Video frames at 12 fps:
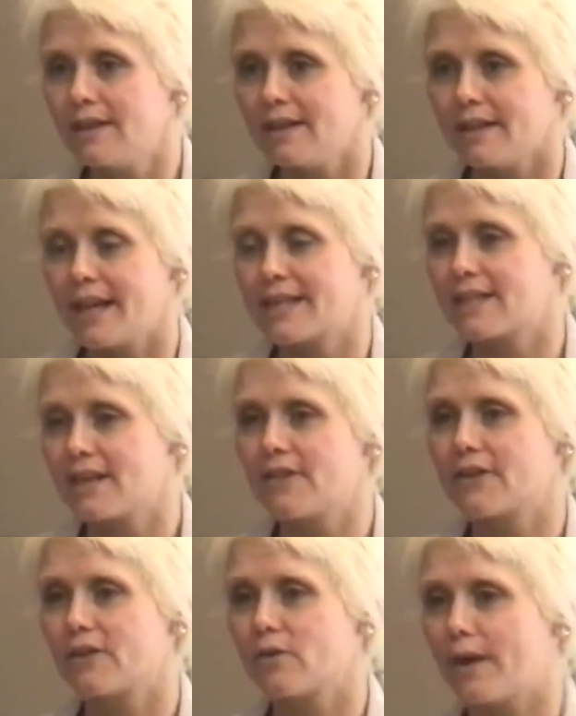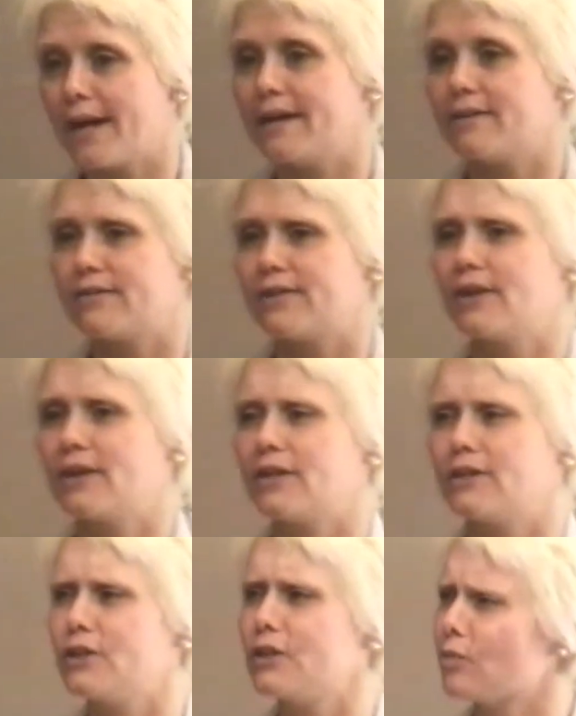That's another way of,
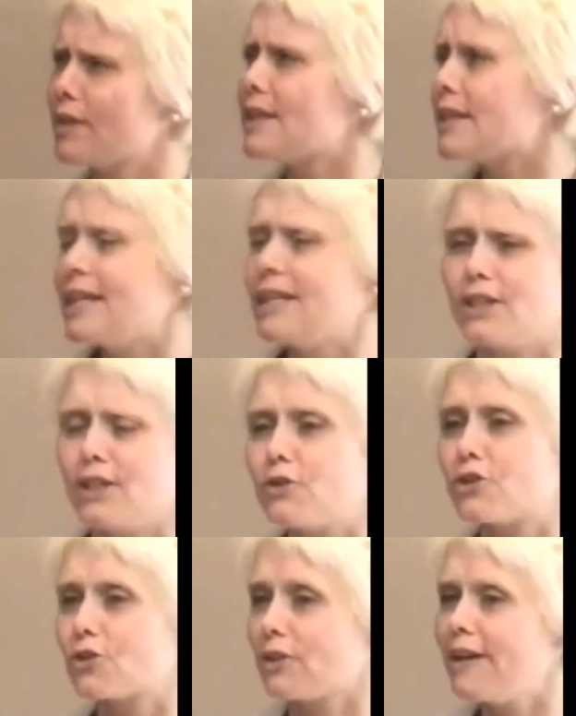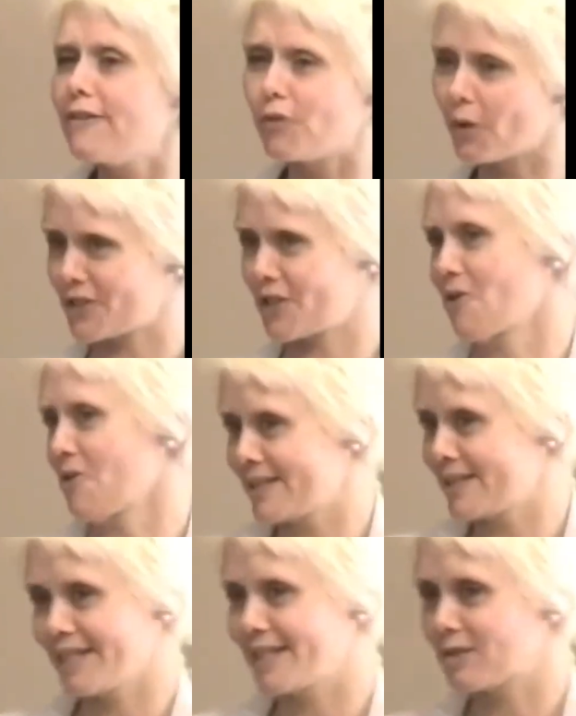do you really need to use your life force
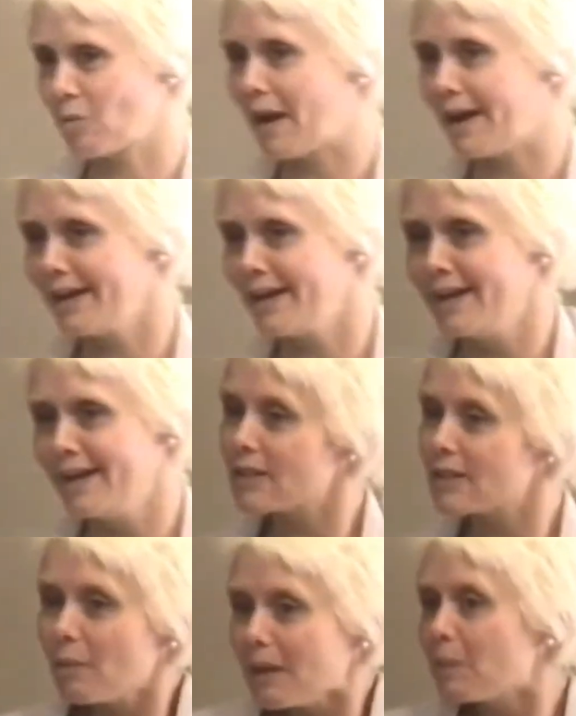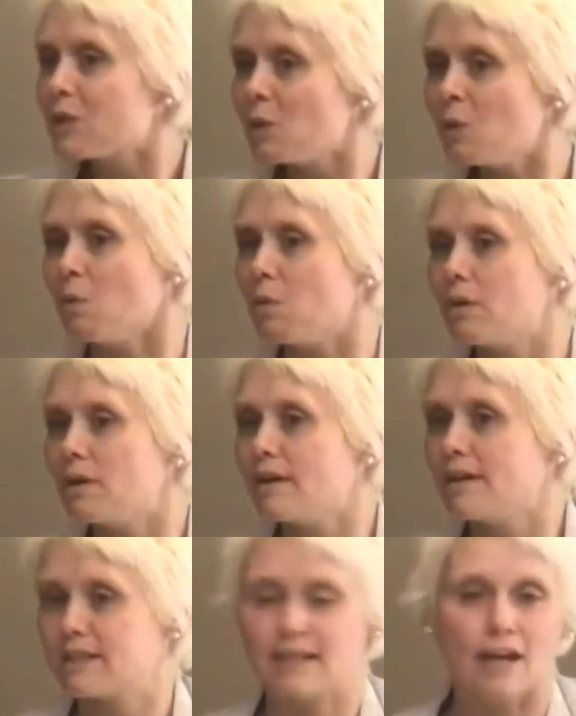currents this way? Some people do.
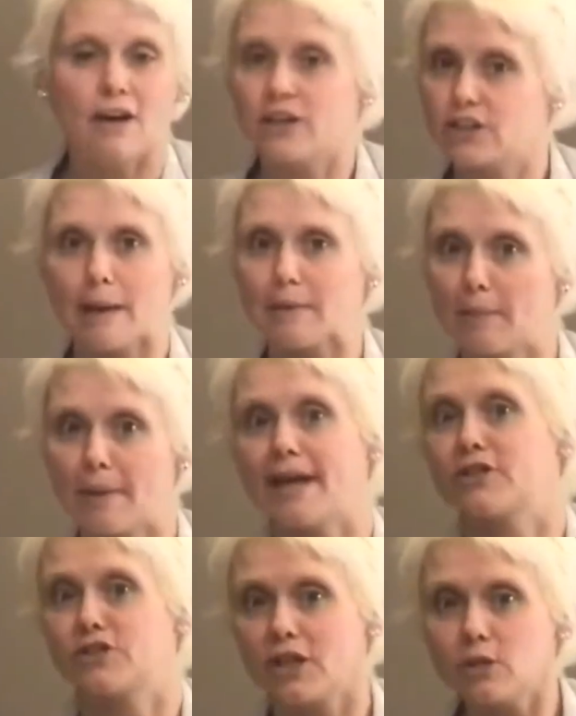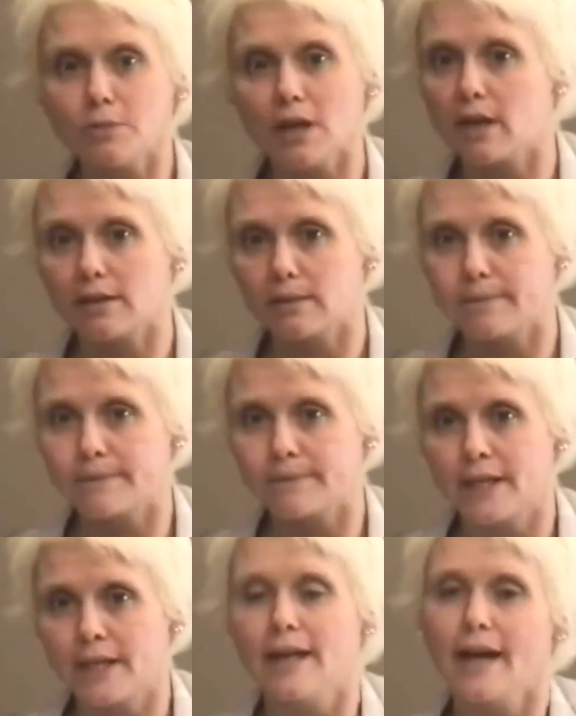It's not our job to pass judgment on them.
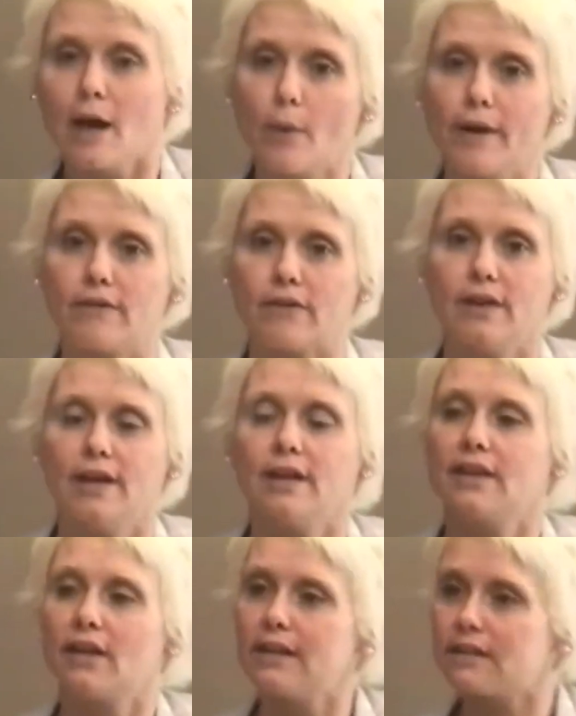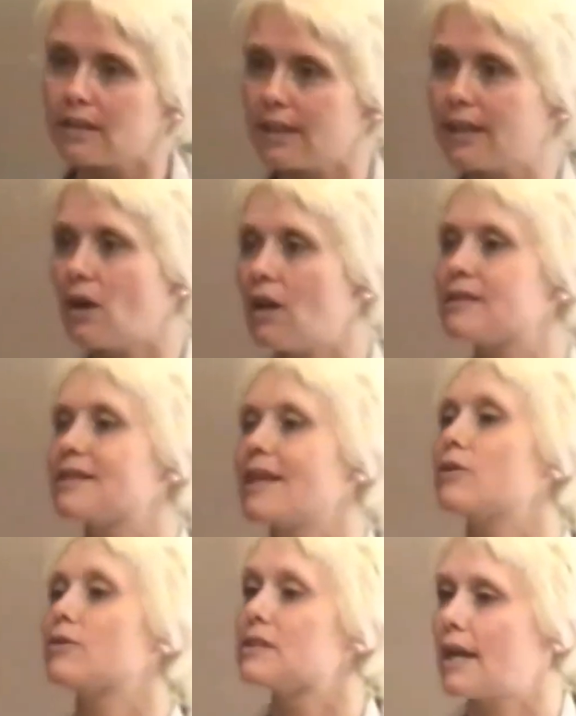However, there is a thing called
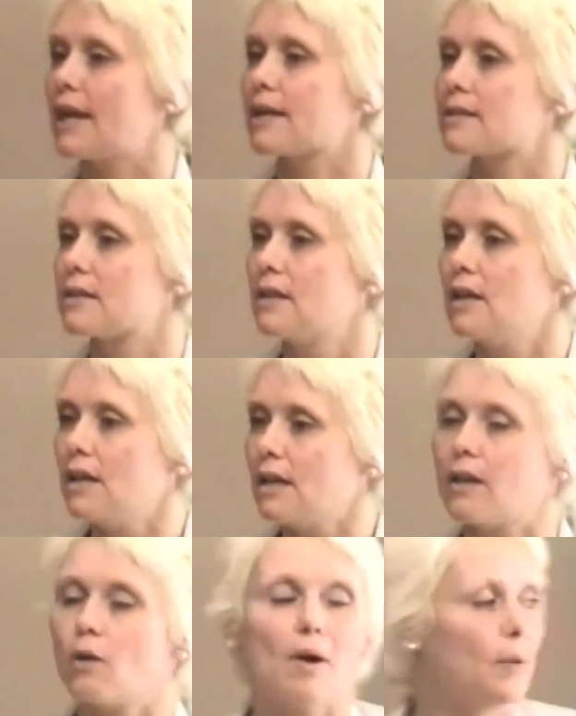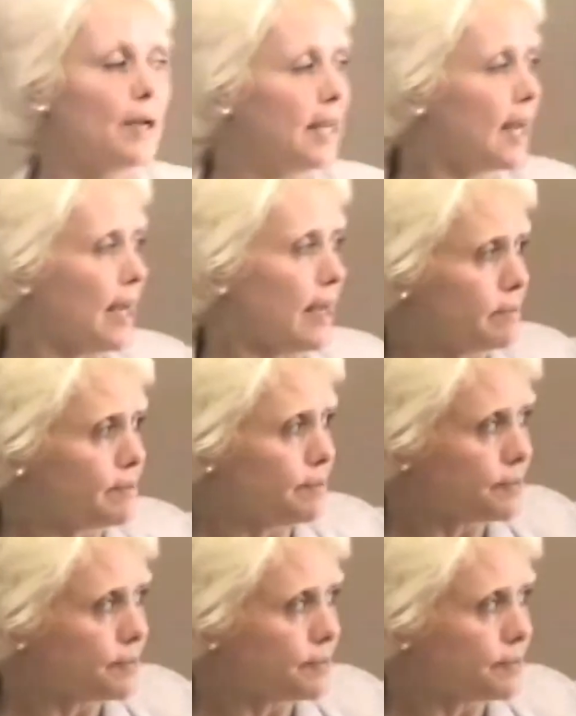sacred sex, that when we get